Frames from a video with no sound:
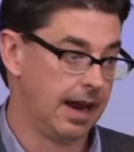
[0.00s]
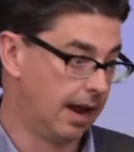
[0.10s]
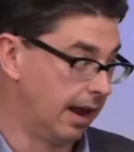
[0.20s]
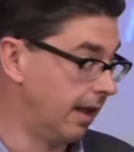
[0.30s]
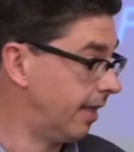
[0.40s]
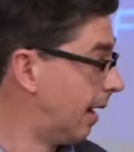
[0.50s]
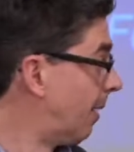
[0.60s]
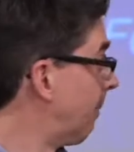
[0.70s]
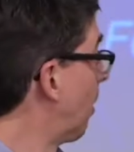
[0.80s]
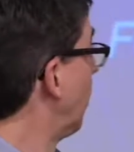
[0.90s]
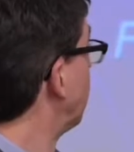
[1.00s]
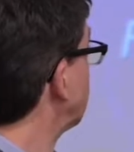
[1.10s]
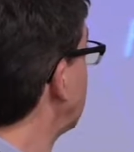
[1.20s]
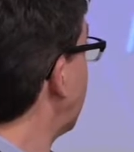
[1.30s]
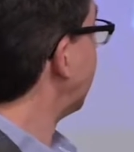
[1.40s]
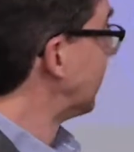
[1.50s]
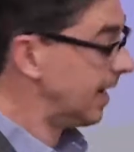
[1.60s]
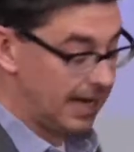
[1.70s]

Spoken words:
that my partners like.